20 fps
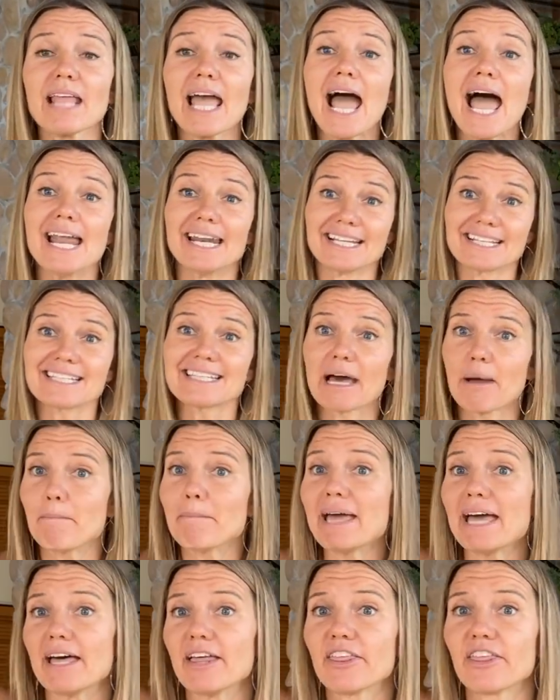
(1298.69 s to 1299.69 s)
And it's that
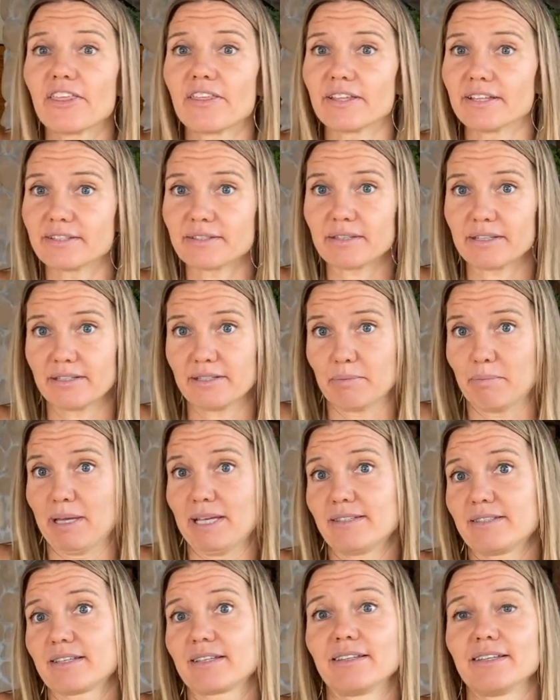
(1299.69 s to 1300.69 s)
myth. It's
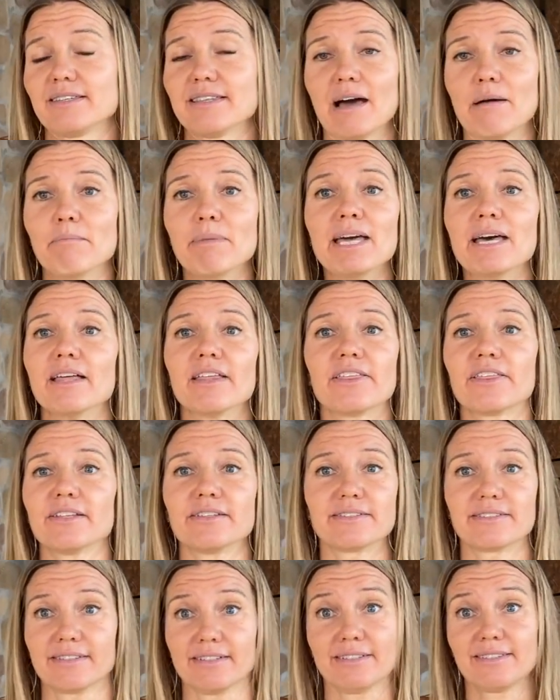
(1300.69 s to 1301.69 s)
basically that myth.
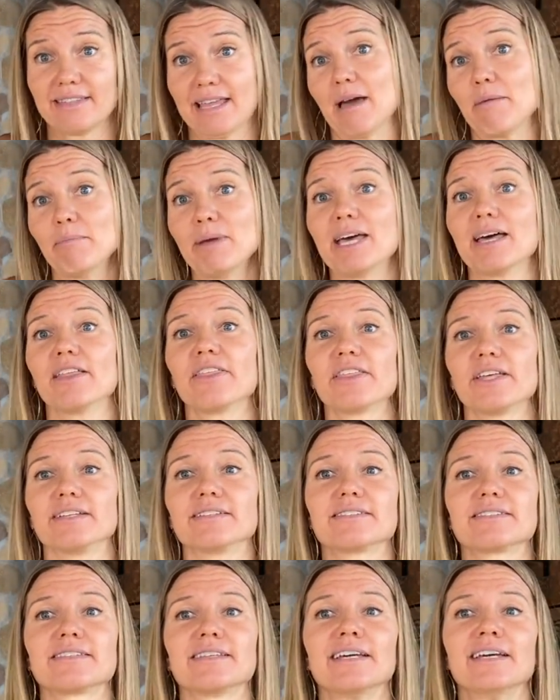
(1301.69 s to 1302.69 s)
It's that myth.
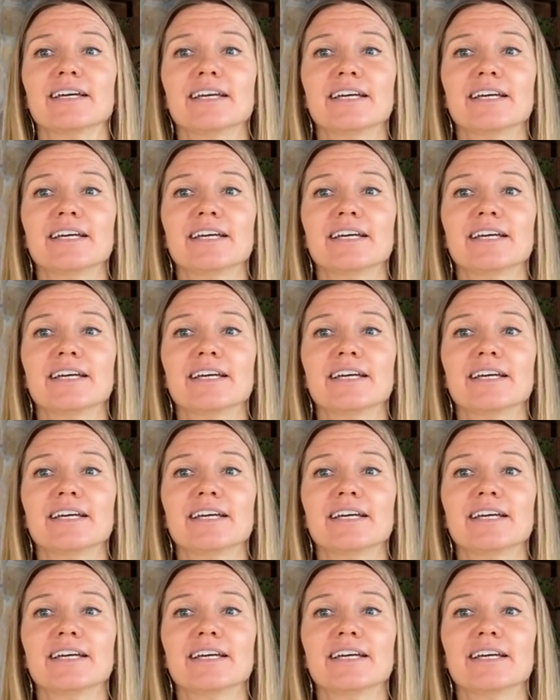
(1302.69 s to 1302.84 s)
It's